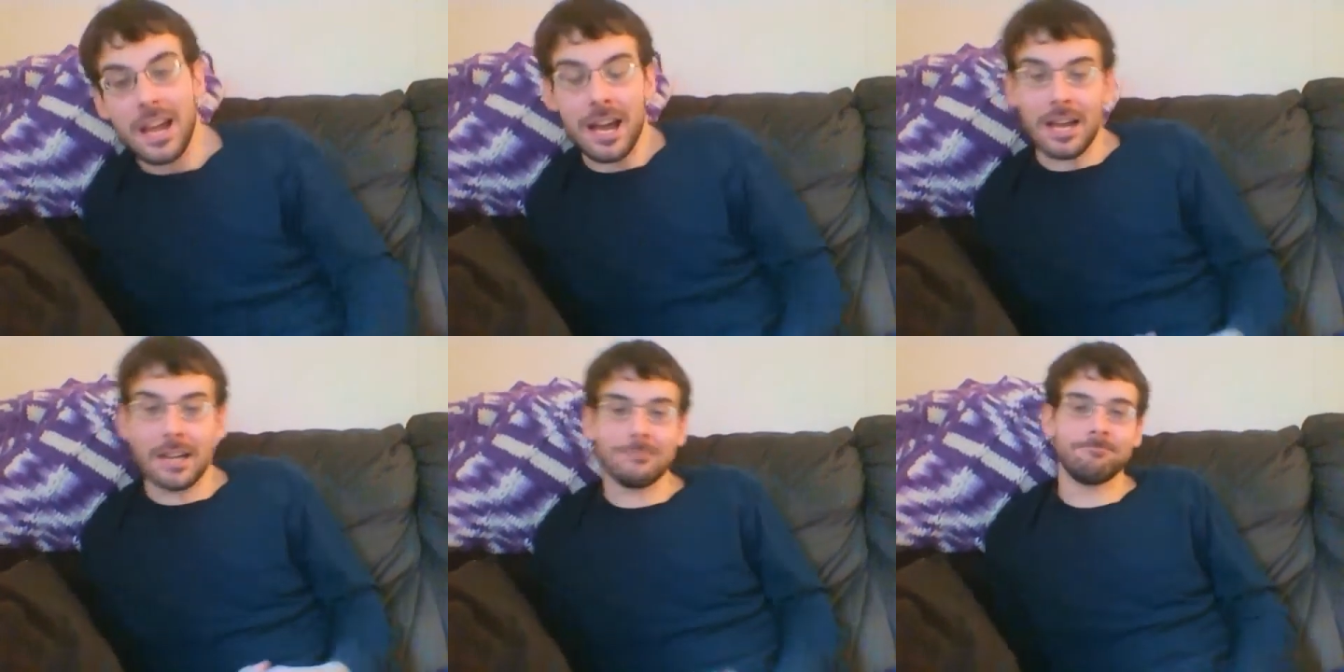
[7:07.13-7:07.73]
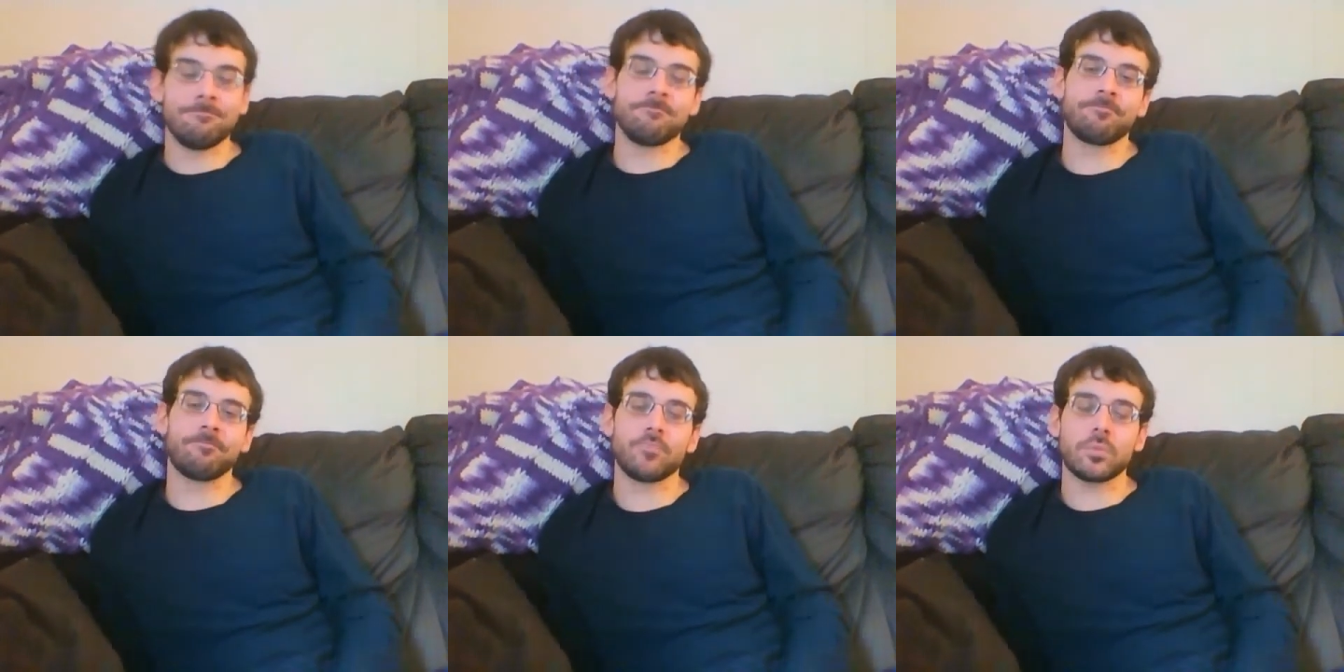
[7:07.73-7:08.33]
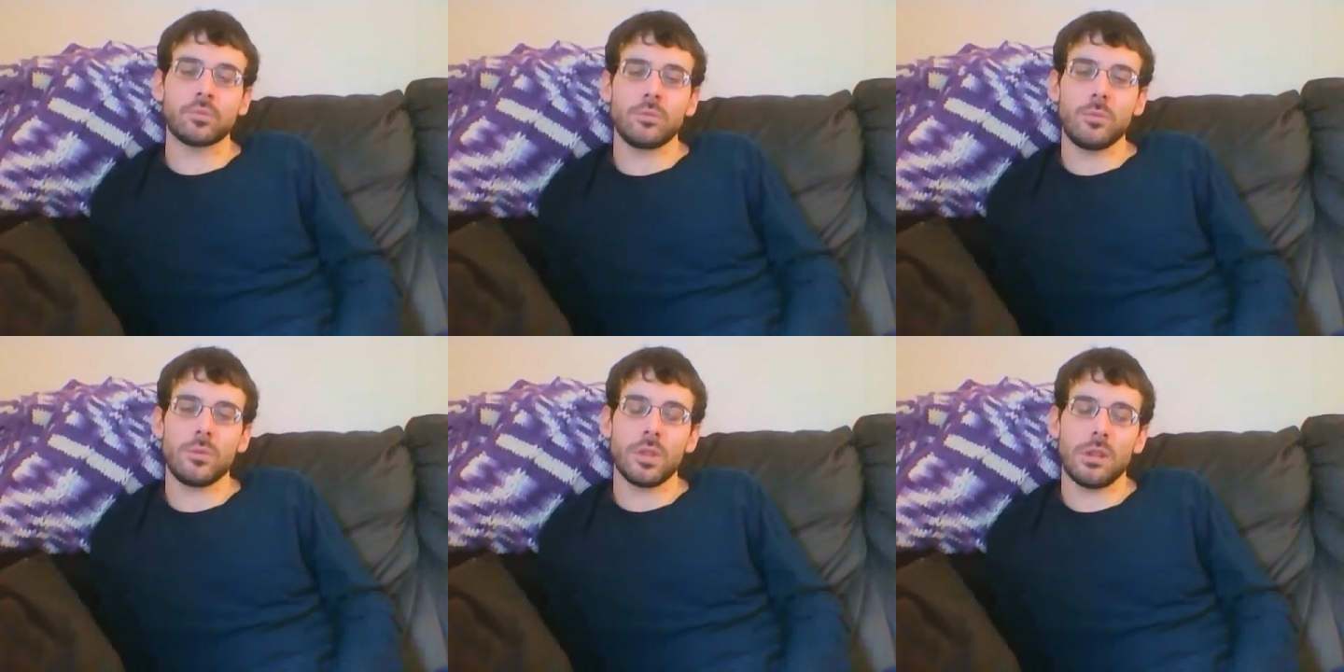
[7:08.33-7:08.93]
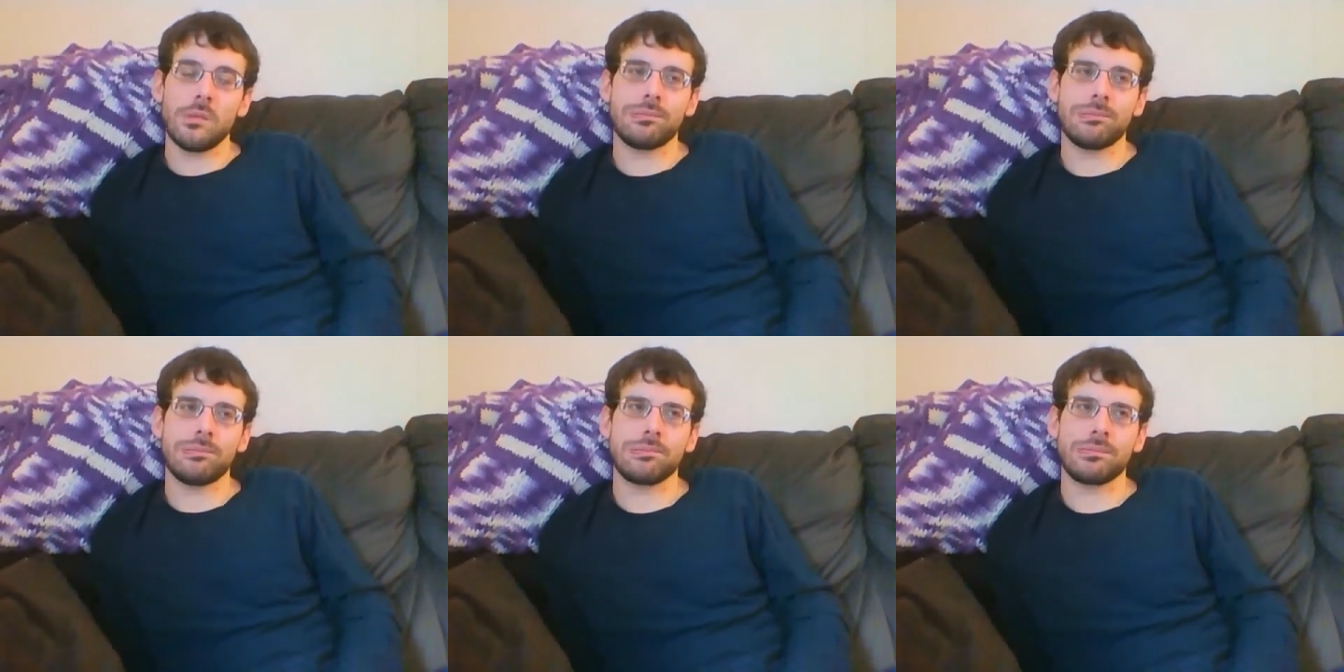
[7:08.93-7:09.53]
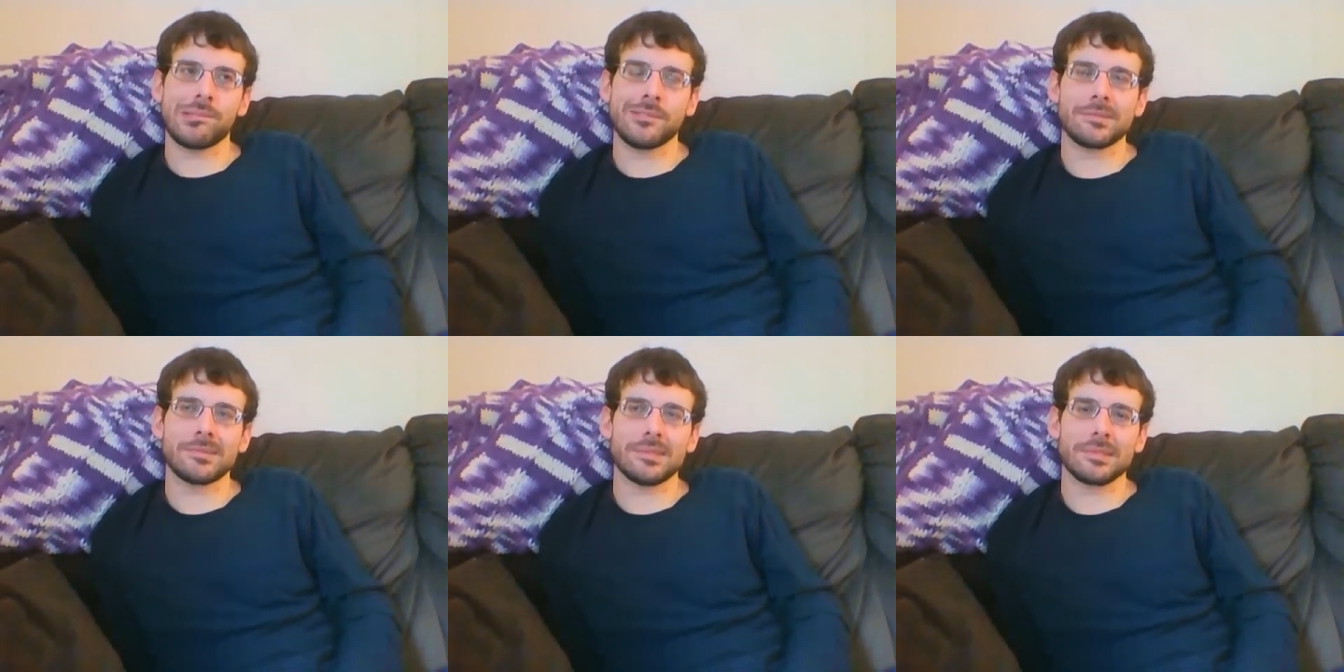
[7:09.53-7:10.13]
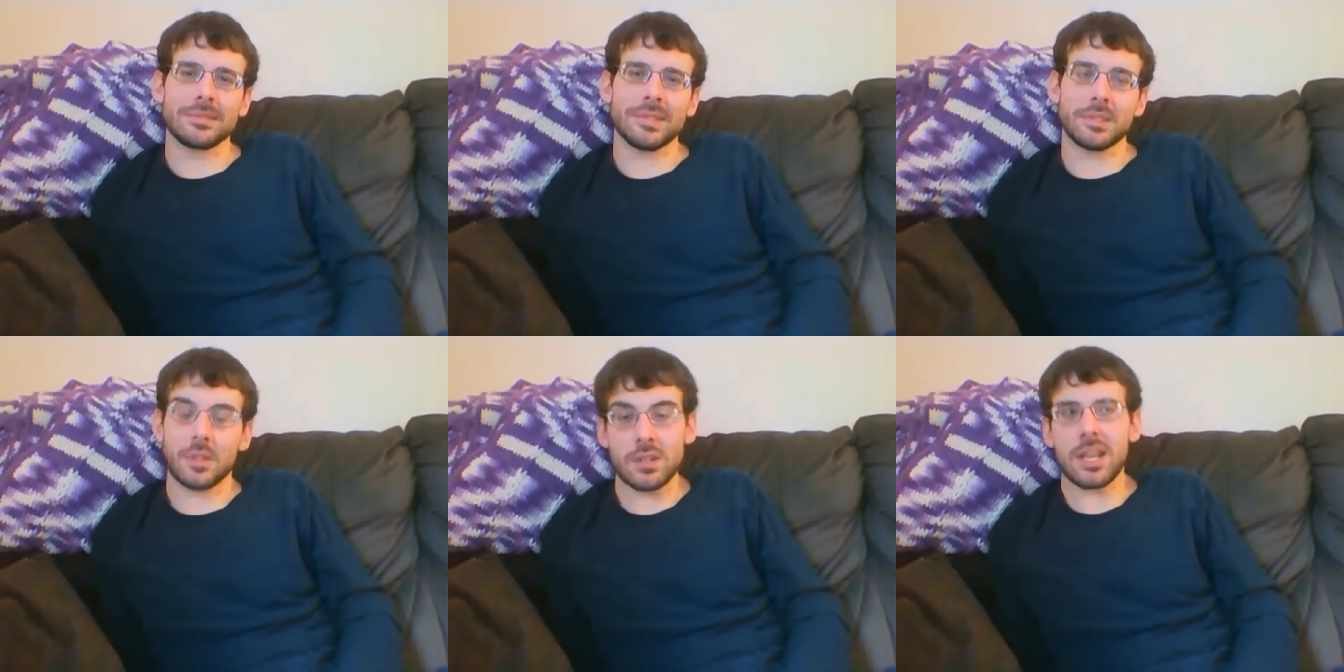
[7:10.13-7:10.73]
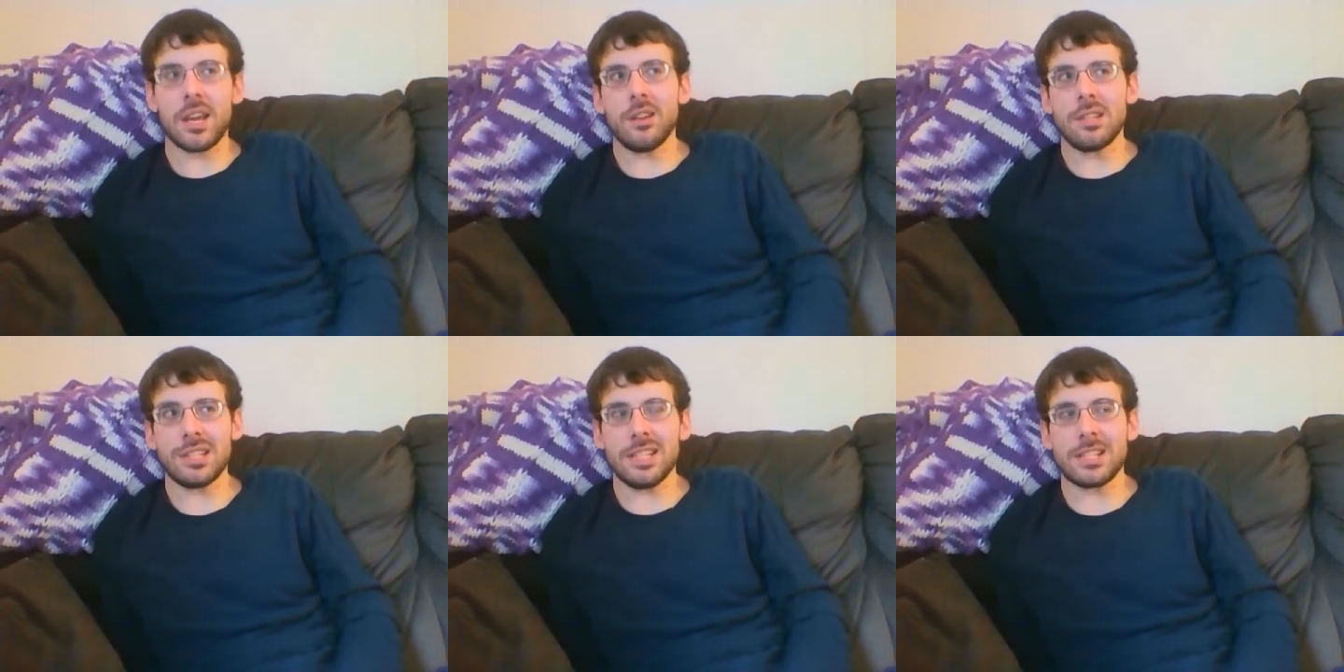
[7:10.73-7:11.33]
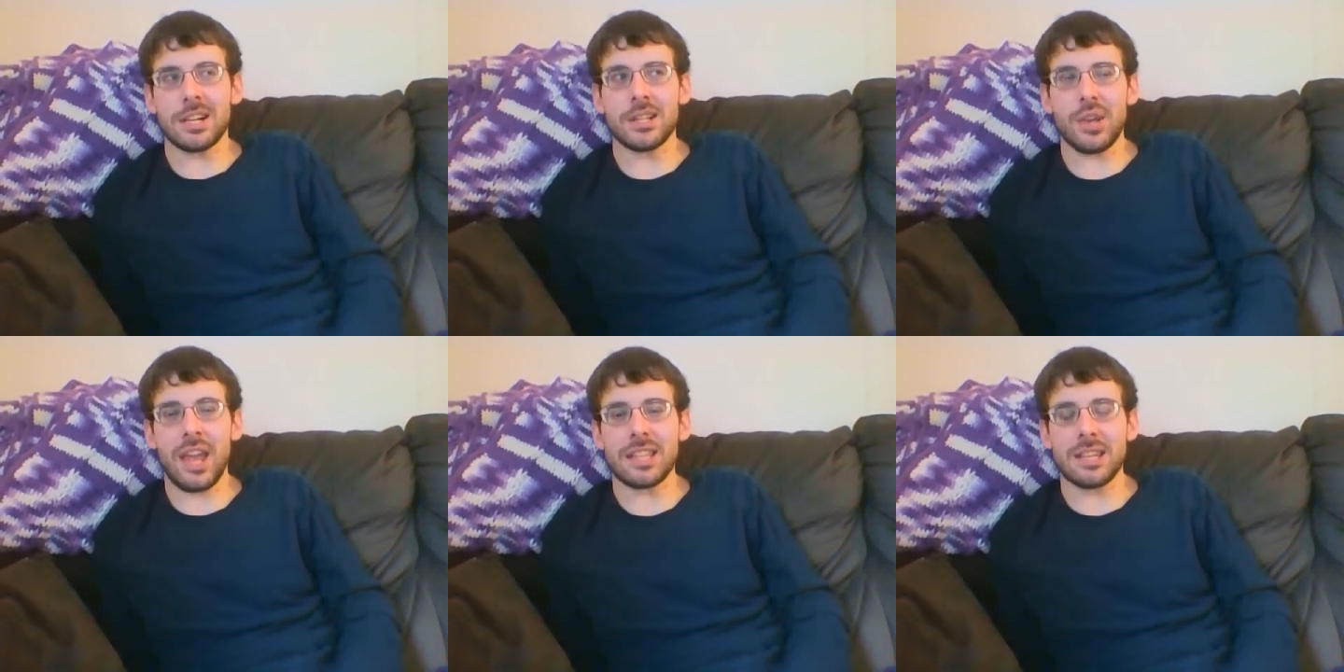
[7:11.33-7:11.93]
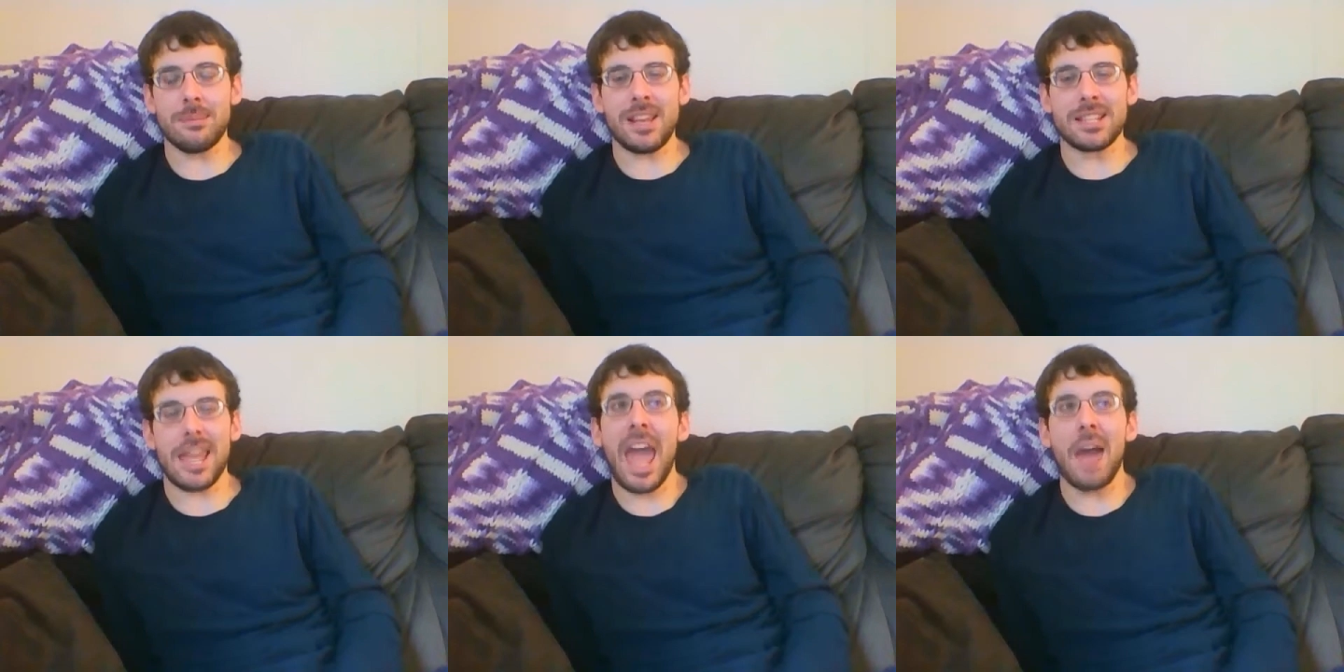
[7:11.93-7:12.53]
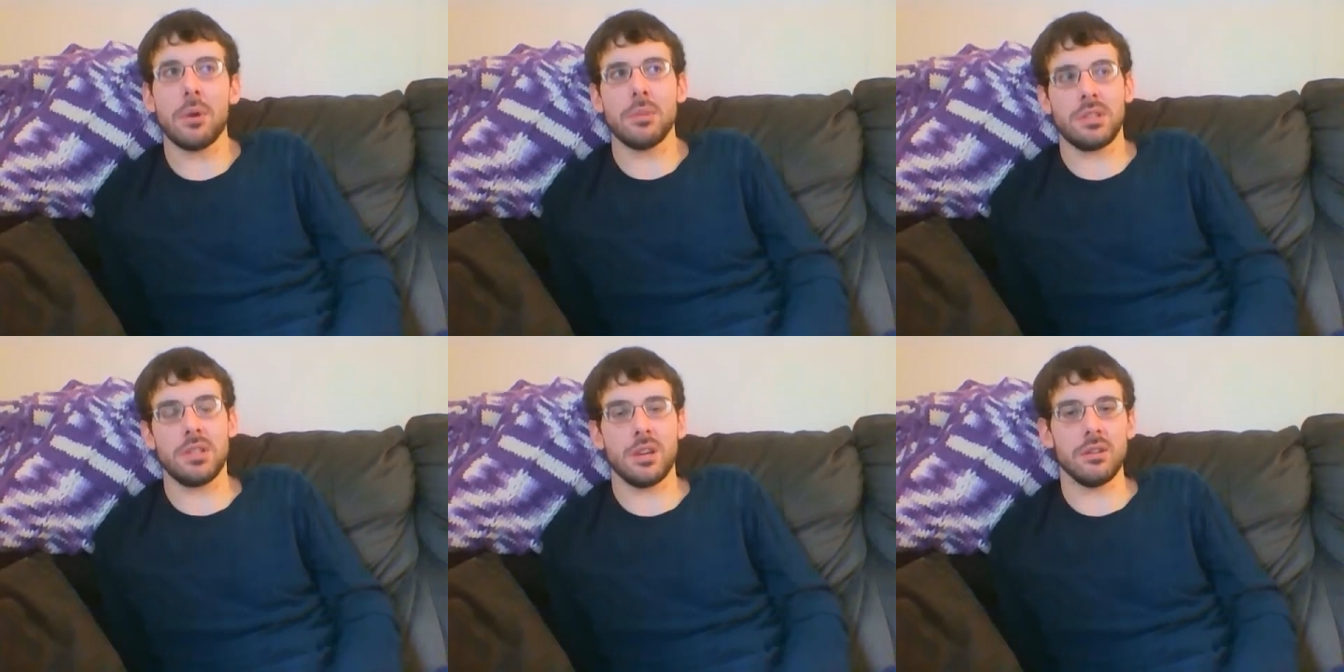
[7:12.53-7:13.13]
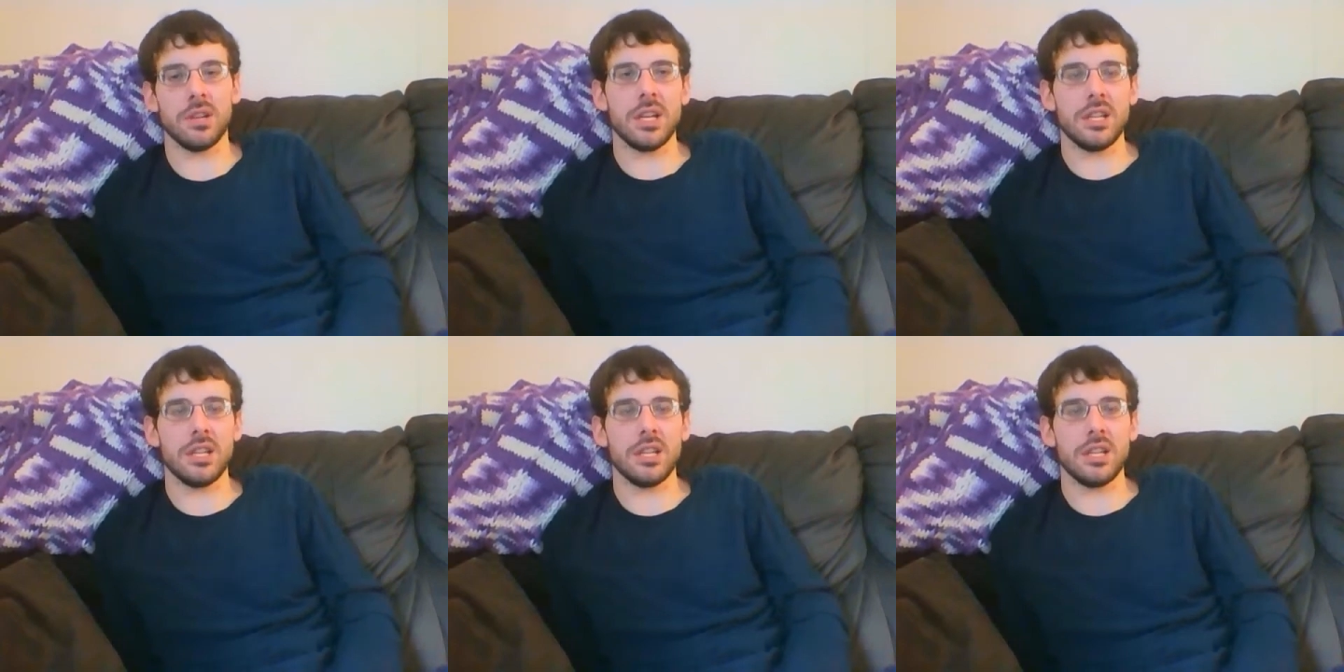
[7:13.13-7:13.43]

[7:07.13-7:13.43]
Um, of course, I could also see Scarlett Johansson a bit as Catwoman too.